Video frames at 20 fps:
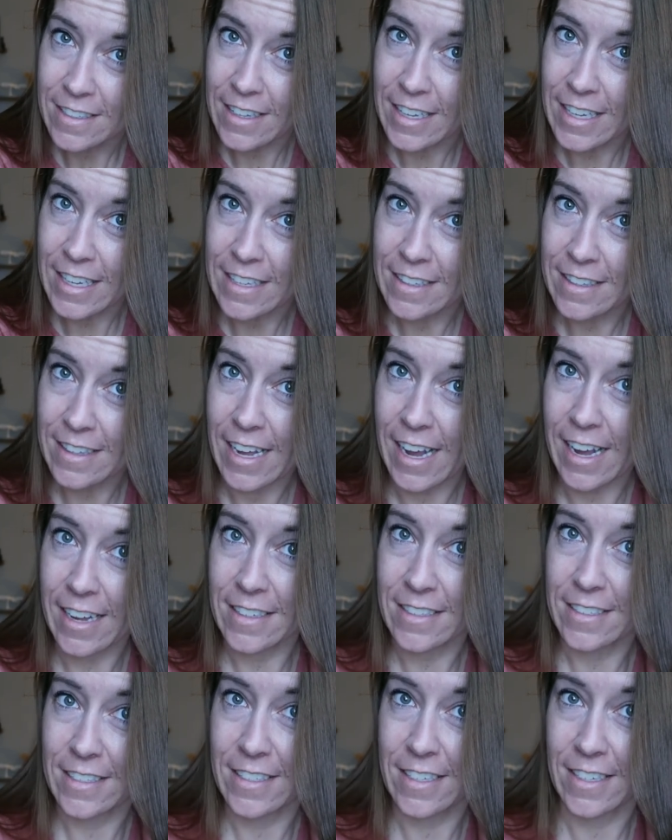like
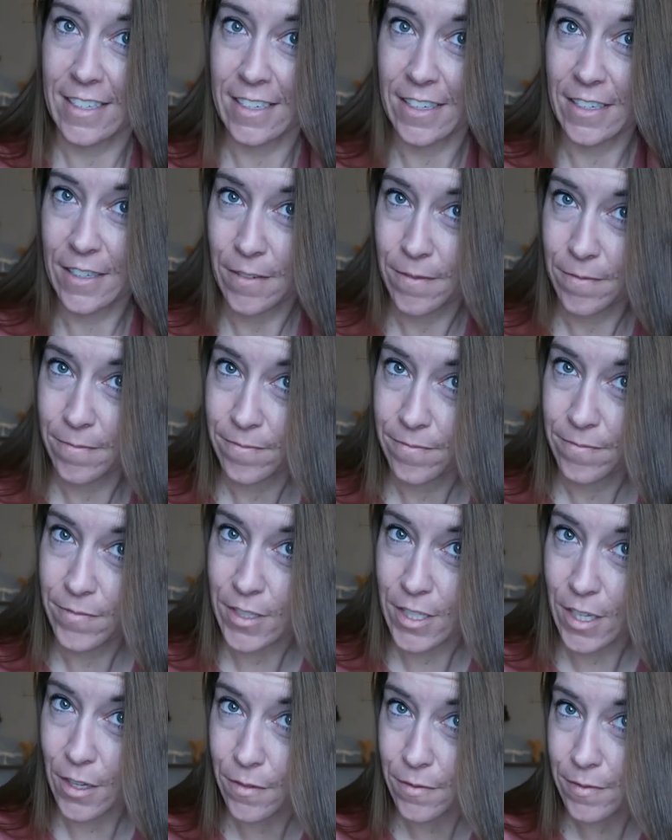that.
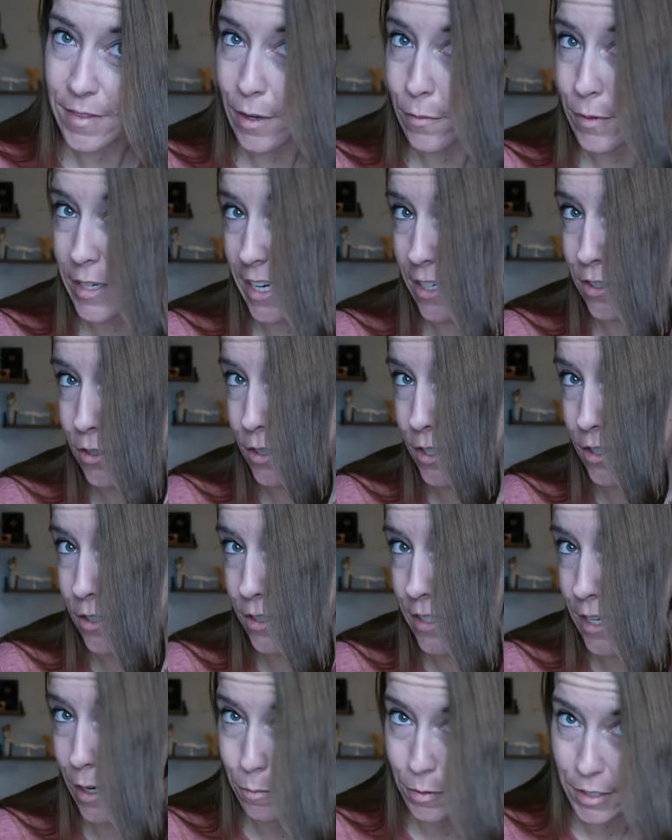So that one actually
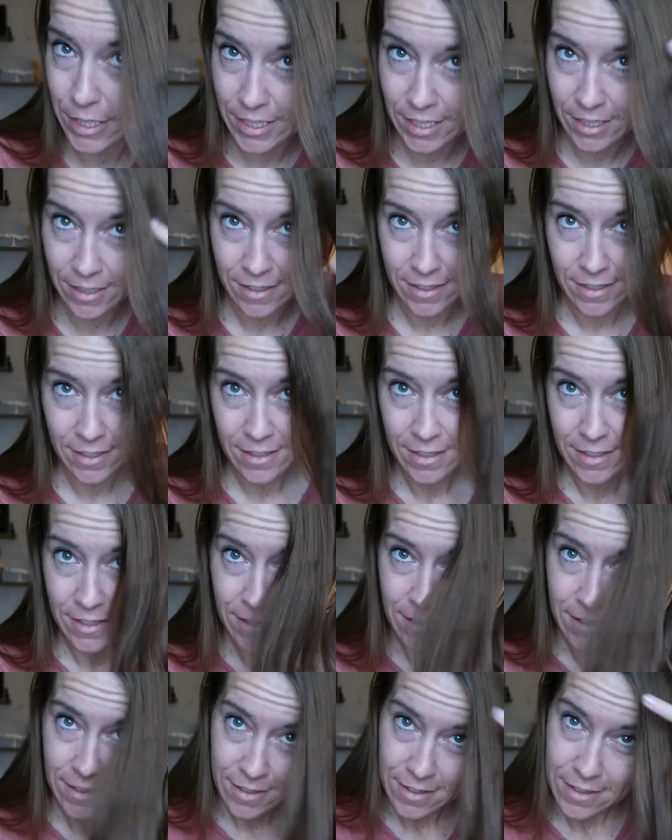turned out pretty good.
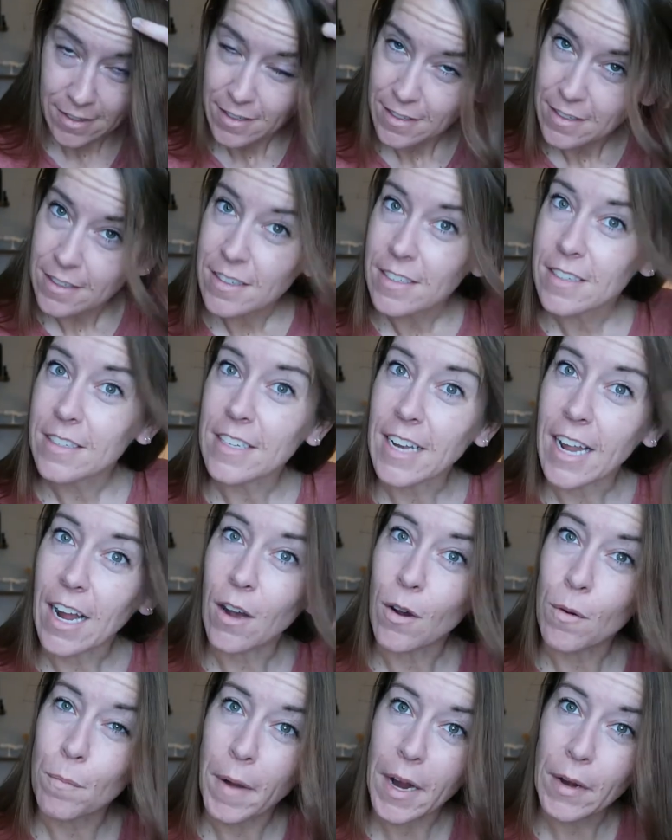
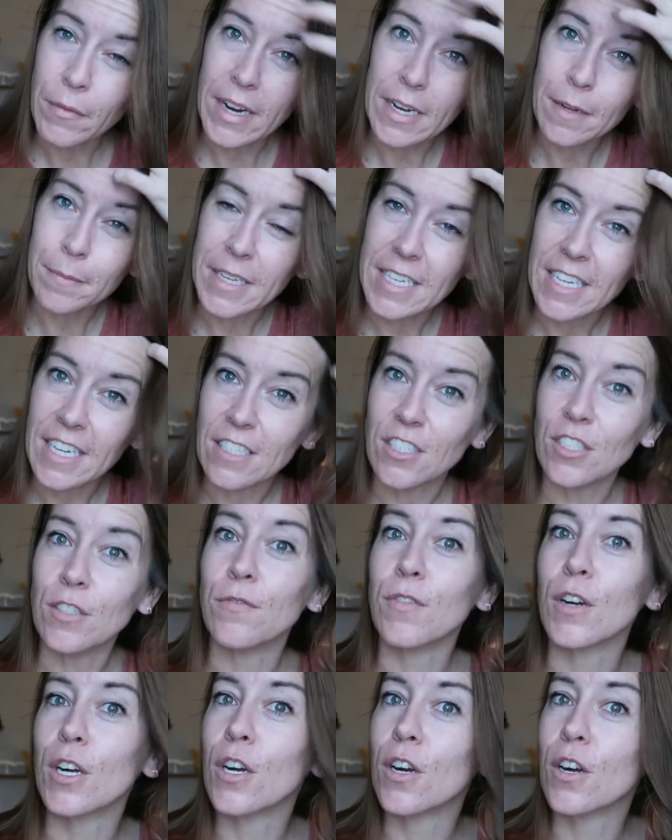Now, my
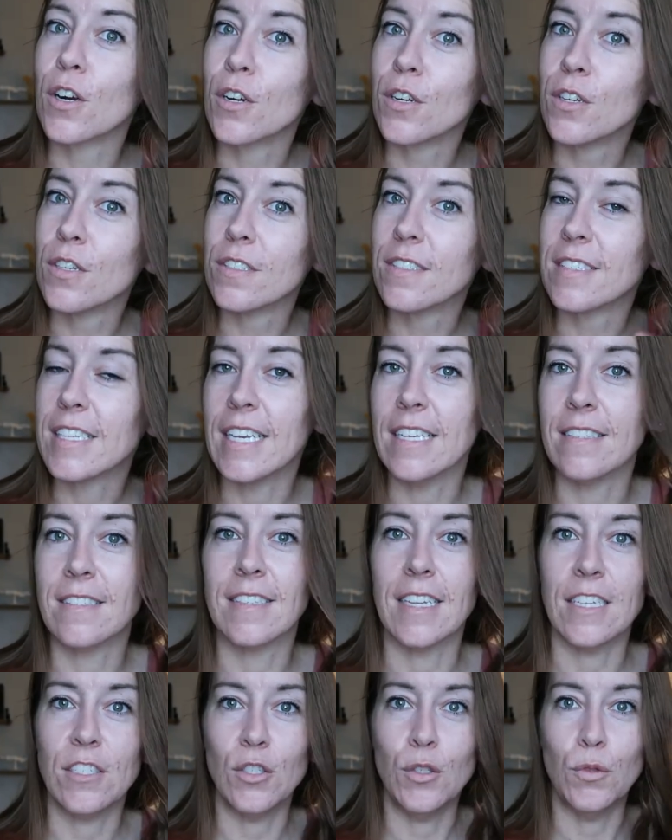recommendation for curls
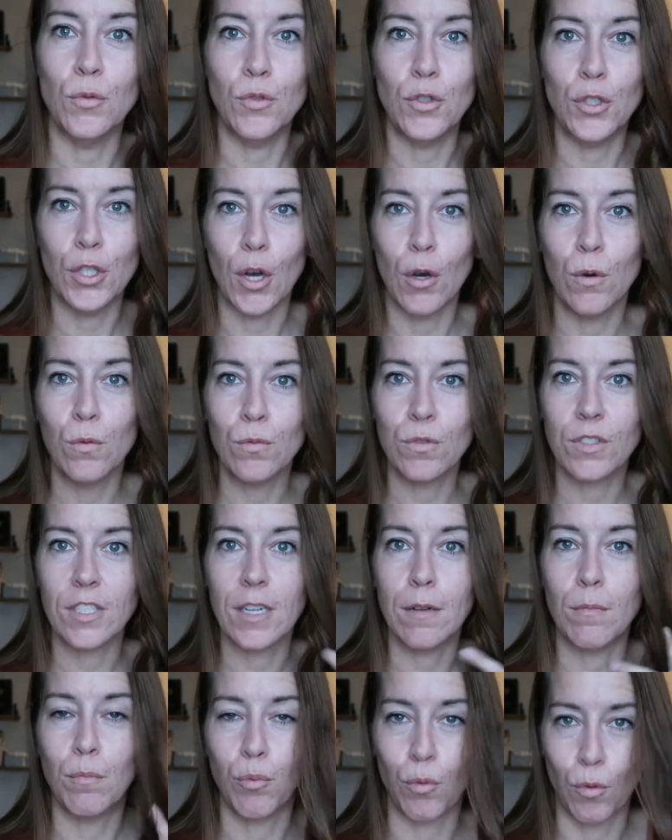is that you
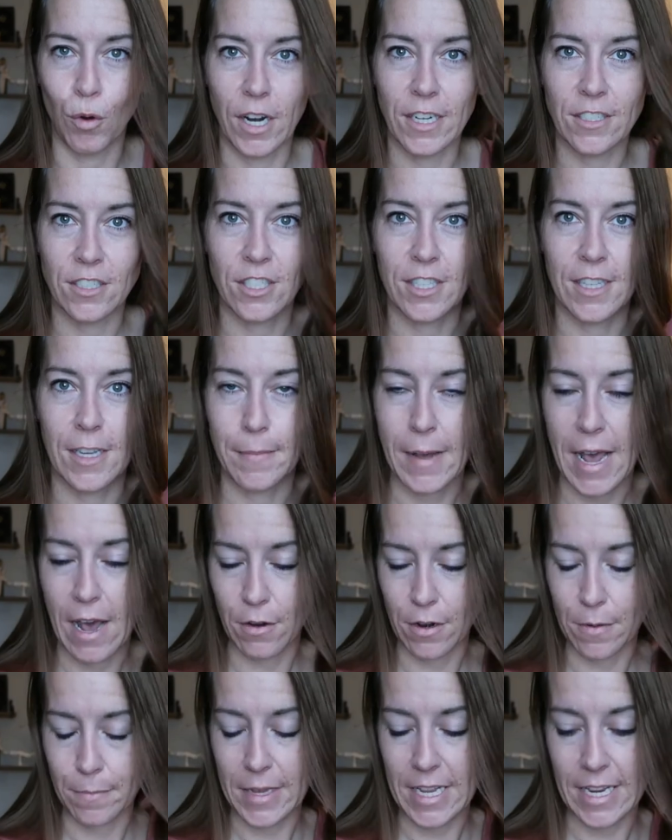don't brush them
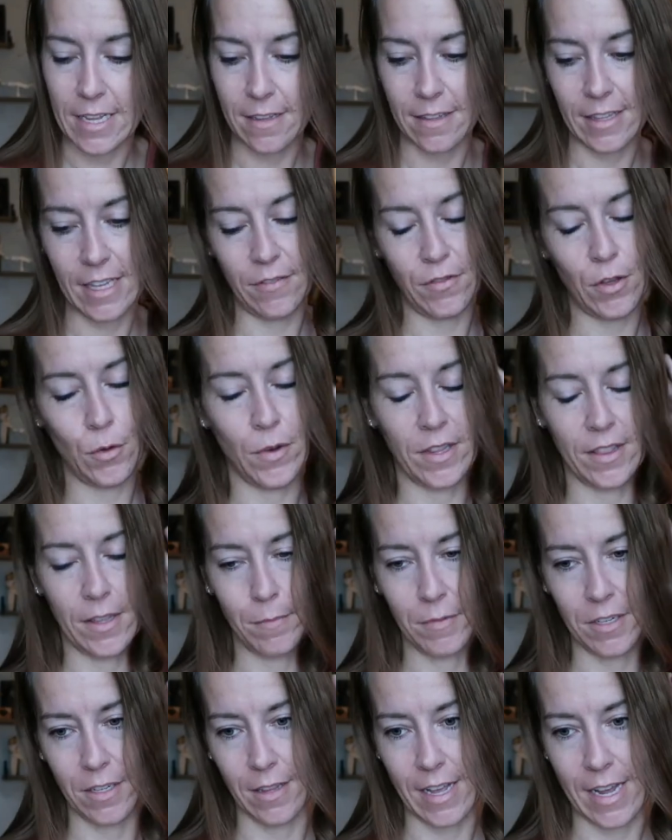out immediately if you want
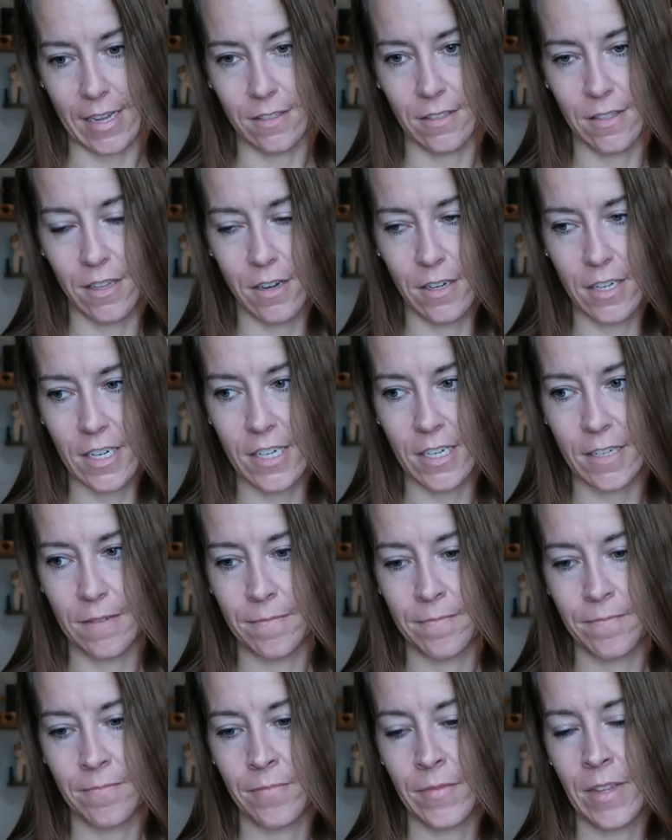them to last longer
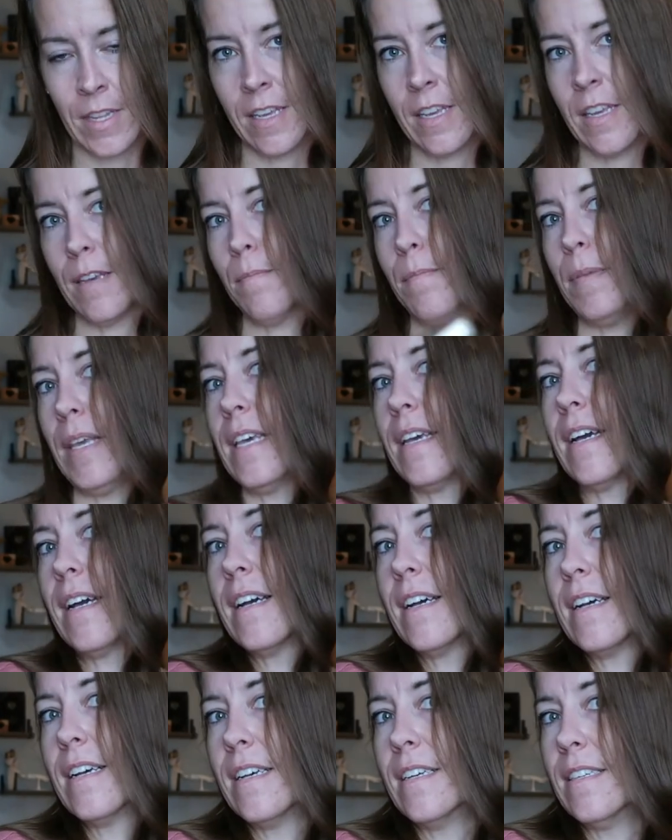
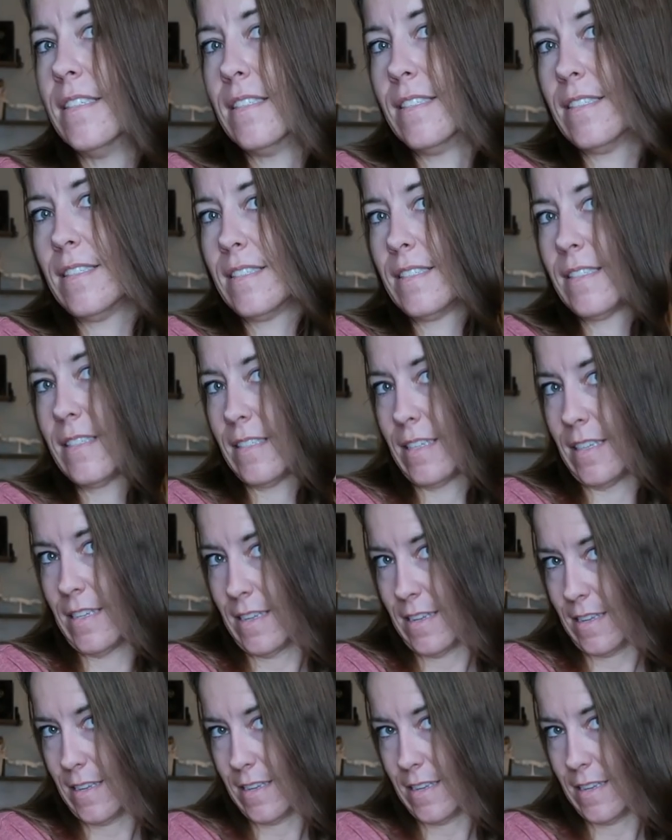because